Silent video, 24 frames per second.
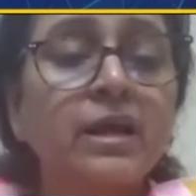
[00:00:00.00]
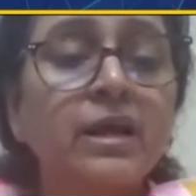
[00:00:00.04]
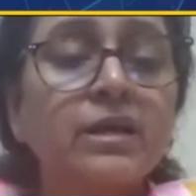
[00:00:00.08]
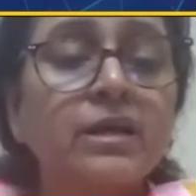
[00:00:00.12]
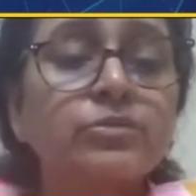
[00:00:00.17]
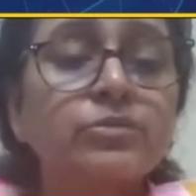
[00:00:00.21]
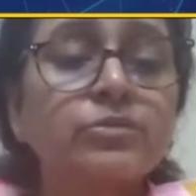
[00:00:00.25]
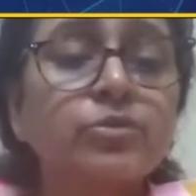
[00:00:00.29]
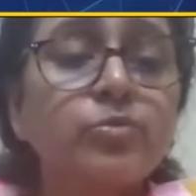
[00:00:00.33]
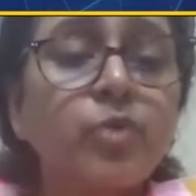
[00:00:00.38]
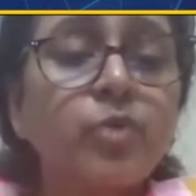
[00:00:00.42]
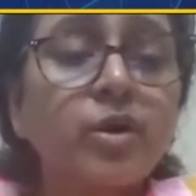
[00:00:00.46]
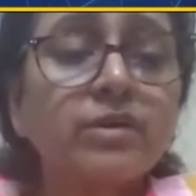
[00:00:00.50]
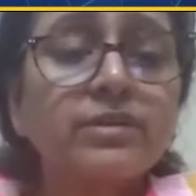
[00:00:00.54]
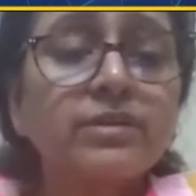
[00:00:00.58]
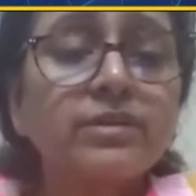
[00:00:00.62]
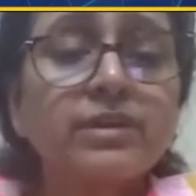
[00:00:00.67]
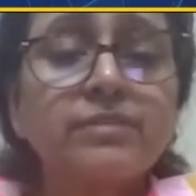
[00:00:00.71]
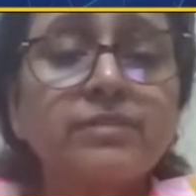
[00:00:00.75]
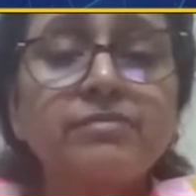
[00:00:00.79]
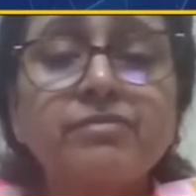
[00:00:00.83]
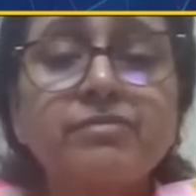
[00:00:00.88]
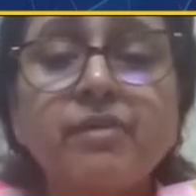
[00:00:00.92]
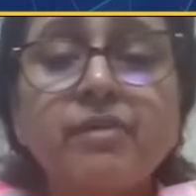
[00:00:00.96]
So what
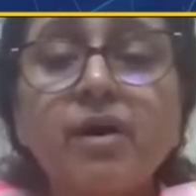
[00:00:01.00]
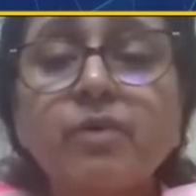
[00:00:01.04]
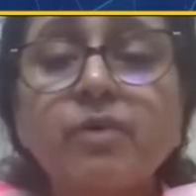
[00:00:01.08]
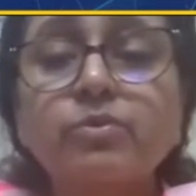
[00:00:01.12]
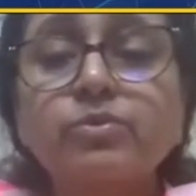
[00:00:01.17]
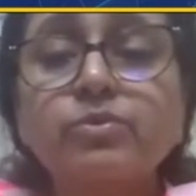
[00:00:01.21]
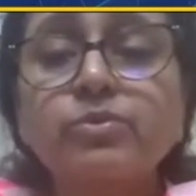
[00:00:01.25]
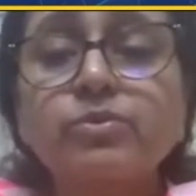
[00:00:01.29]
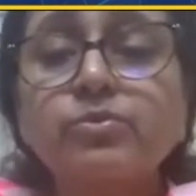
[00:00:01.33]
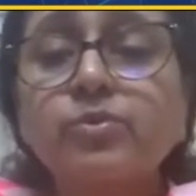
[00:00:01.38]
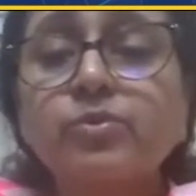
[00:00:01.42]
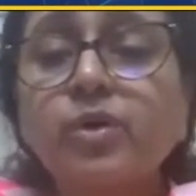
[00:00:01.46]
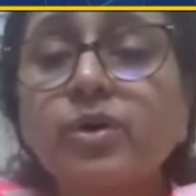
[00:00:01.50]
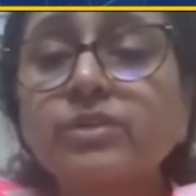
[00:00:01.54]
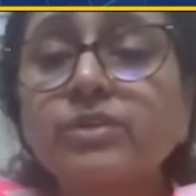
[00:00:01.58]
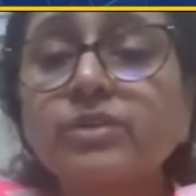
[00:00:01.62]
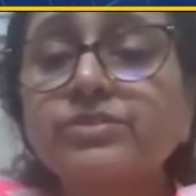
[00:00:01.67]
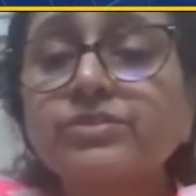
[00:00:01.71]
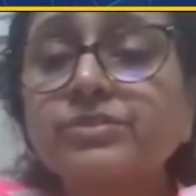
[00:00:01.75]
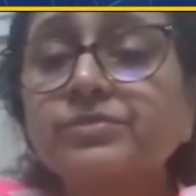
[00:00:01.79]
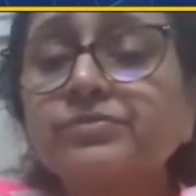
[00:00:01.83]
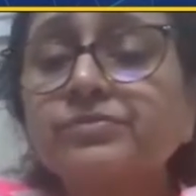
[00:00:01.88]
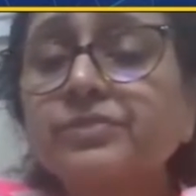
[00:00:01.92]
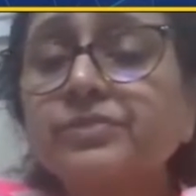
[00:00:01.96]
they found
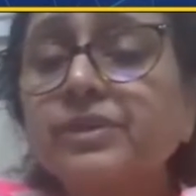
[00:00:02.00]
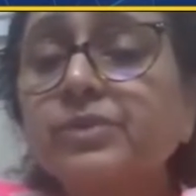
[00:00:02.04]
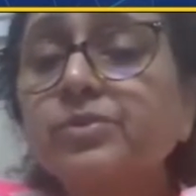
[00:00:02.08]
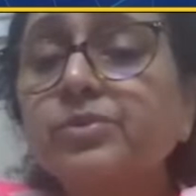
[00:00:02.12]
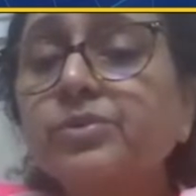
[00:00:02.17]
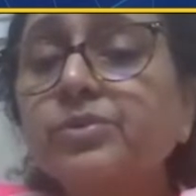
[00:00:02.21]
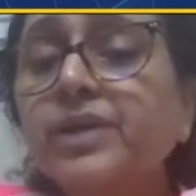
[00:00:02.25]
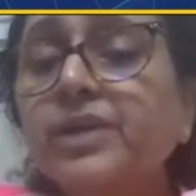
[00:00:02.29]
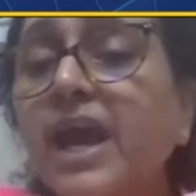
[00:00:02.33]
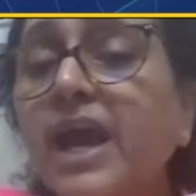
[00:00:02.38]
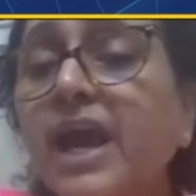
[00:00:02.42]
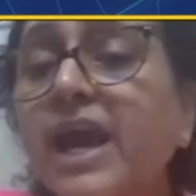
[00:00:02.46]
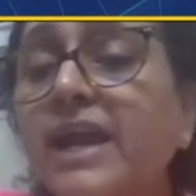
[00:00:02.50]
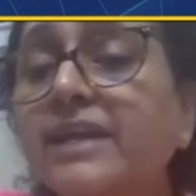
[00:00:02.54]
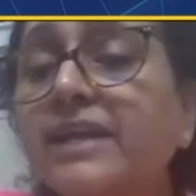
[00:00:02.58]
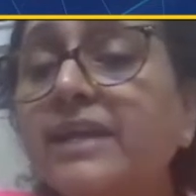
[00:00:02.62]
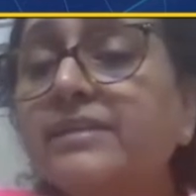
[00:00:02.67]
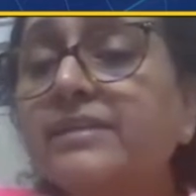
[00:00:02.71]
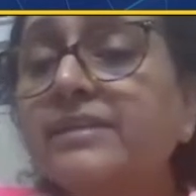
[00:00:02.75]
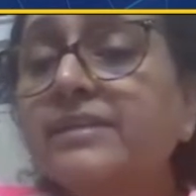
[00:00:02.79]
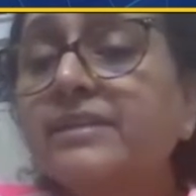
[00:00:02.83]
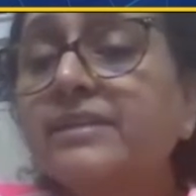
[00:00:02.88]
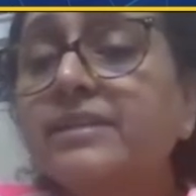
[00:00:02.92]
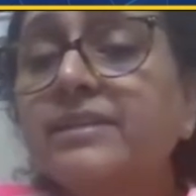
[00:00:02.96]
was, if we look
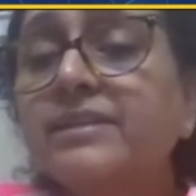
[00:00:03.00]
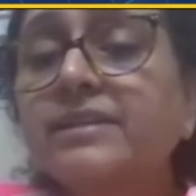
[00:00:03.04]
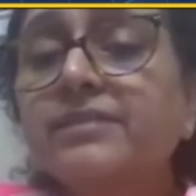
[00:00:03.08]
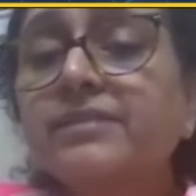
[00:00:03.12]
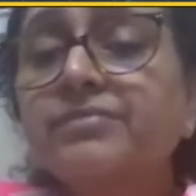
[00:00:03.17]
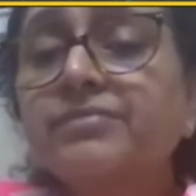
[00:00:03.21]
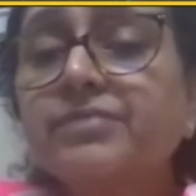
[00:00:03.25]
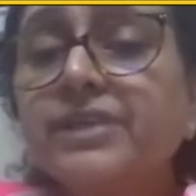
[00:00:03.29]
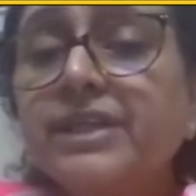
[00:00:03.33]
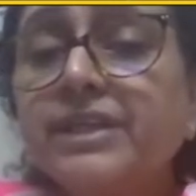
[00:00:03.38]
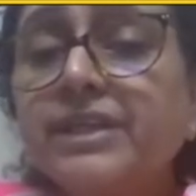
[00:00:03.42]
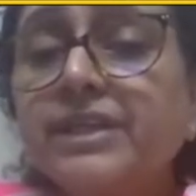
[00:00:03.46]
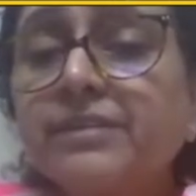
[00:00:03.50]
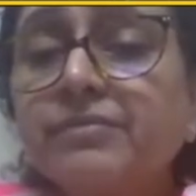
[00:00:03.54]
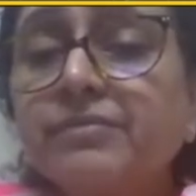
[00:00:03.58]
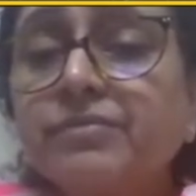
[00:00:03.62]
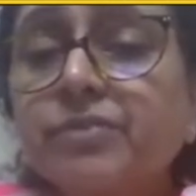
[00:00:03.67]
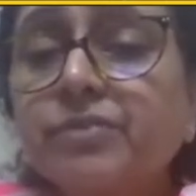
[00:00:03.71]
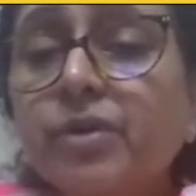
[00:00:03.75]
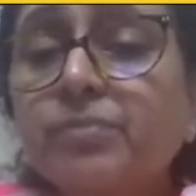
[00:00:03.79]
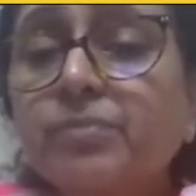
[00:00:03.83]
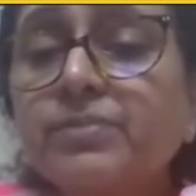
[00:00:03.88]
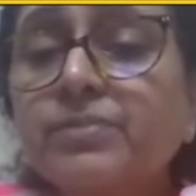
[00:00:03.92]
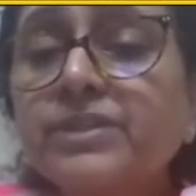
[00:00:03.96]
at the freedom
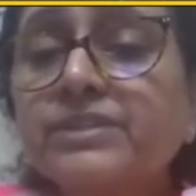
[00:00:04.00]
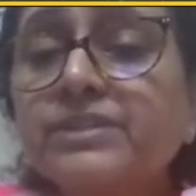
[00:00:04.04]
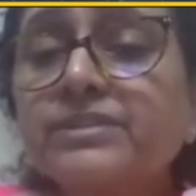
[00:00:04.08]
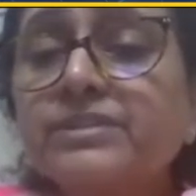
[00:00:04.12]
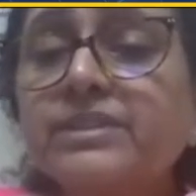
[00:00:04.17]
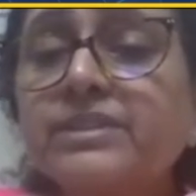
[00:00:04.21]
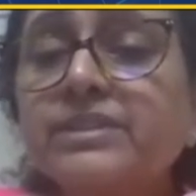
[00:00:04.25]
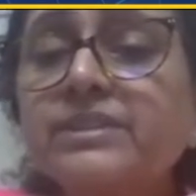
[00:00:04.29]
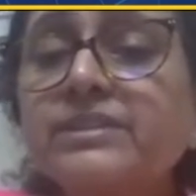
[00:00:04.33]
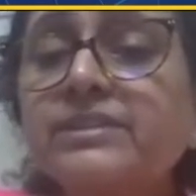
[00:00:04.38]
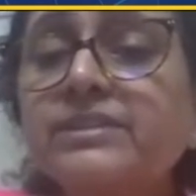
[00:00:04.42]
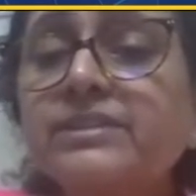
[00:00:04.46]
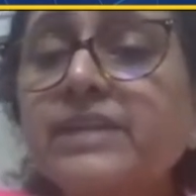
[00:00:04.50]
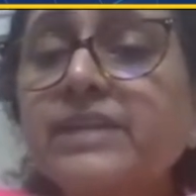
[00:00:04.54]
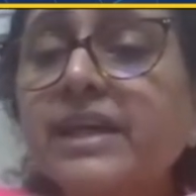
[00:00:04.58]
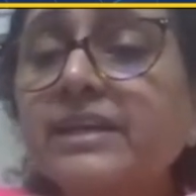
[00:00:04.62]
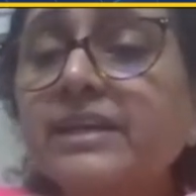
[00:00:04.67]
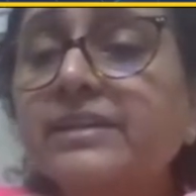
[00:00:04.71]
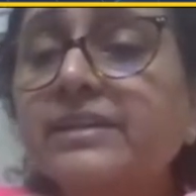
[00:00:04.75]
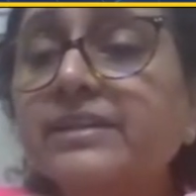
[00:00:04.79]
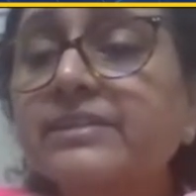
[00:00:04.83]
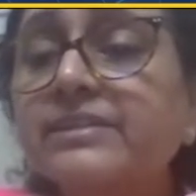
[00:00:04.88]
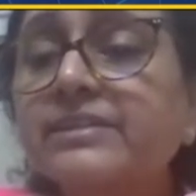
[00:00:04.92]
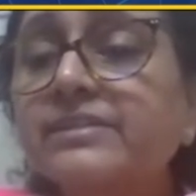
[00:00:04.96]
from distant
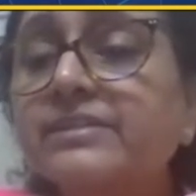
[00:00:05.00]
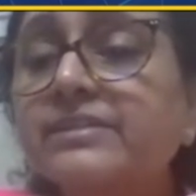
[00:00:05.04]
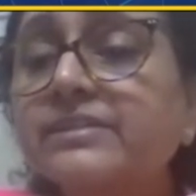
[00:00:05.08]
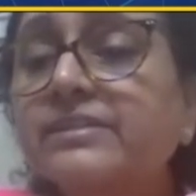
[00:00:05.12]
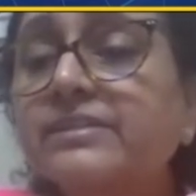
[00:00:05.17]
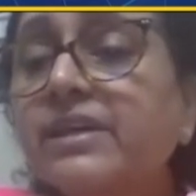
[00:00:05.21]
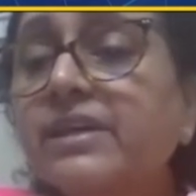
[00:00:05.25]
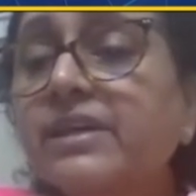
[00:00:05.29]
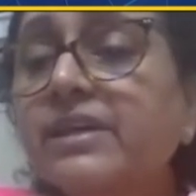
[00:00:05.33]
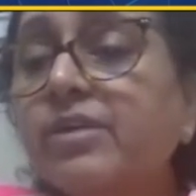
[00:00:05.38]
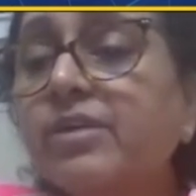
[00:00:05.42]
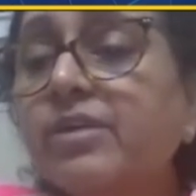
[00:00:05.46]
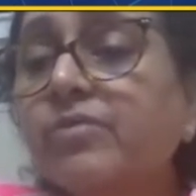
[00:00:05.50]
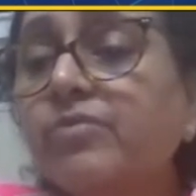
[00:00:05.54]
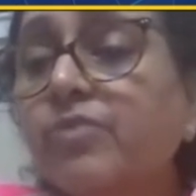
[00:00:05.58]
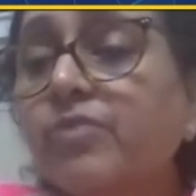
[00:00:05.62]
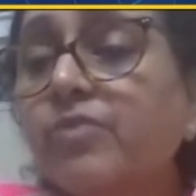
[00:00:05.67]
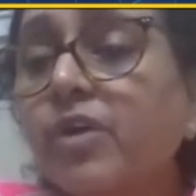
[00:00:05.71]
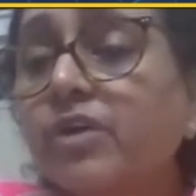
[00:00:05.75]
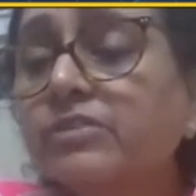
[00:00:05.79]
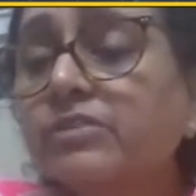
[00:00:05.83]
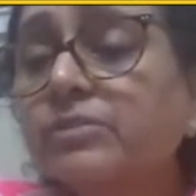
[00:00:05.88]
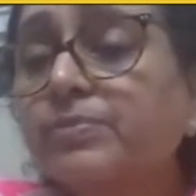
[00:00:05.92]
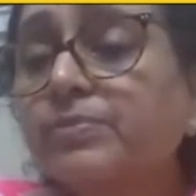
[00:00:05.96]
recurrence,
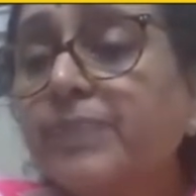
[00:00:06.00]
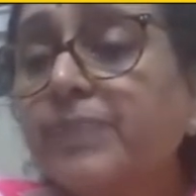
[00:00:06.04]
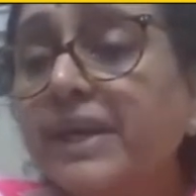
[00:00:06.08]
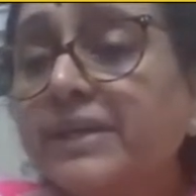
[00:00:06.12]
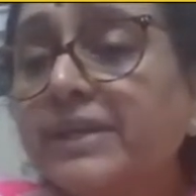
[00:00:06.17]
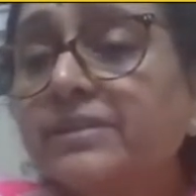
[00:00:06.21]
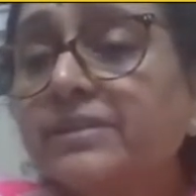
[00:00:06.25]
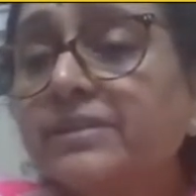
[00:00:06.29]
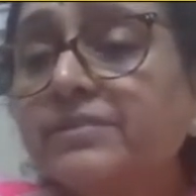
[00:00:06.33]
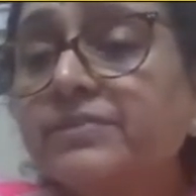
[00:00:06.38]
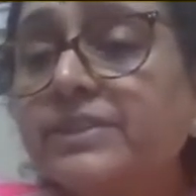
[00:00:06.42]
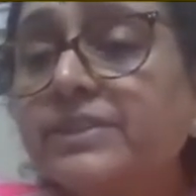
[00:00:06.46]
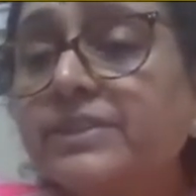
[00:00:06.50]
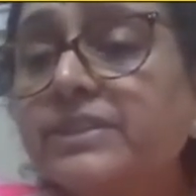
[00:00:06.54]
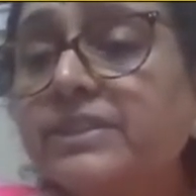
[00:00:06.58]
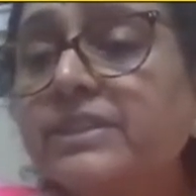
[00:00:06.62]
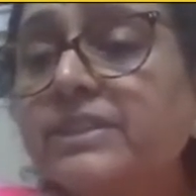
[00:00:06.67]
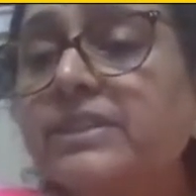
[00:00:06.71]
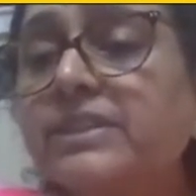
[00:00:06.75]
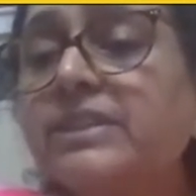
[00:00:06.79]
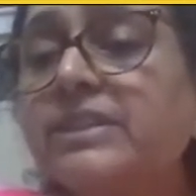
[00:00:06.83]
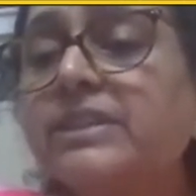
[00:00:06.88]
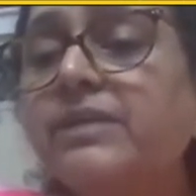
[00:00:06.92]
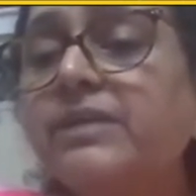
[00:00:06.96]
was better with
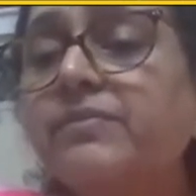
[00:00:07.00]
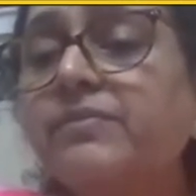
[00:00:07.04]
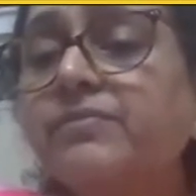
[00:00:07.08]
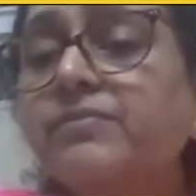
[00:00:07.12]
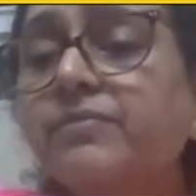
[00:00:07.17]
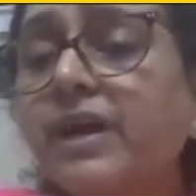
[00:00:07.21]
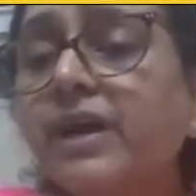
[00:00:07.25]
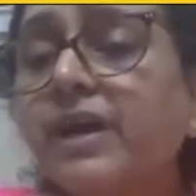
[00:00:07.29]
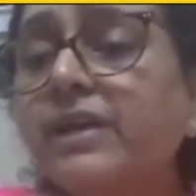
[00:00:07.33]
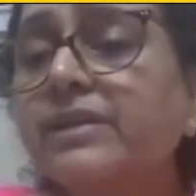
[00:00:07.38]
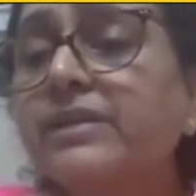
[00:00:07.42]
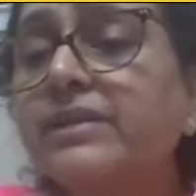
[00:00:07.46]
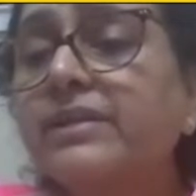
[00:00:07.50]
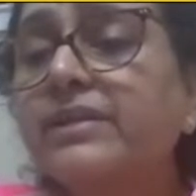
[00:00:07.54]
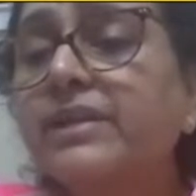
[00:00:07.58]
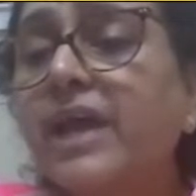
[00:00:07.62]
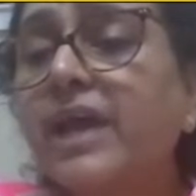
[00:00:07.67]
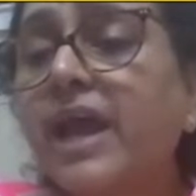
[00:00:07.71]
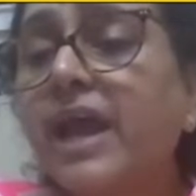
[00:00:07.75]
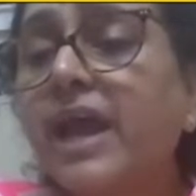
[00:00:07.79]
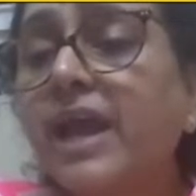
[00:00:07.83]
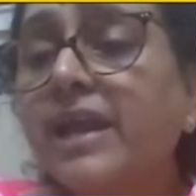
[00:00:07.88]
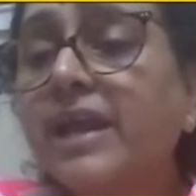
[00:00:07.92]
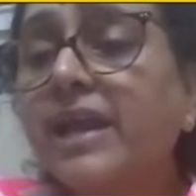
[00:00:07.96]
TDM1,
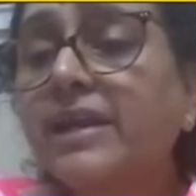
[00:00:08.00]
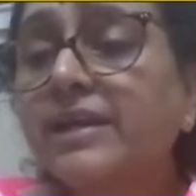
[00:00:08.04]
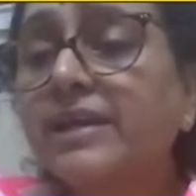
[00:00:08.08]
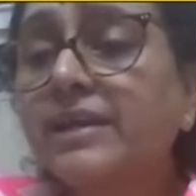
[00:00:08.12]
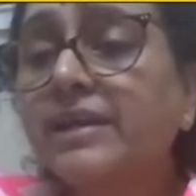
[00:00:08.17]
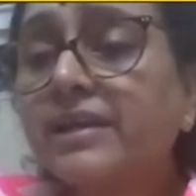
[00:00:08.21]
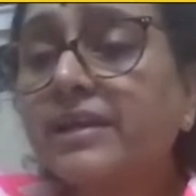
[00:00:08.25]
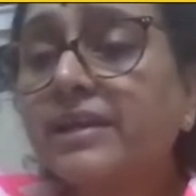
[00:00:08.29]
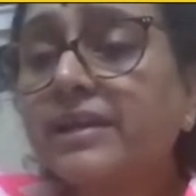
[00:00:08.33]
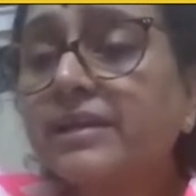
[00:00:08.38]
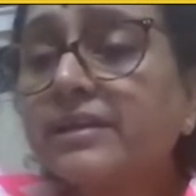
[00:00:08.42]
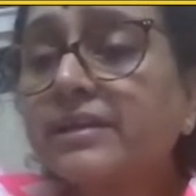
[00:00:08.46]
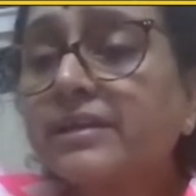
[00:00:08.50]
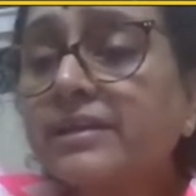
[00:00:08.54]
and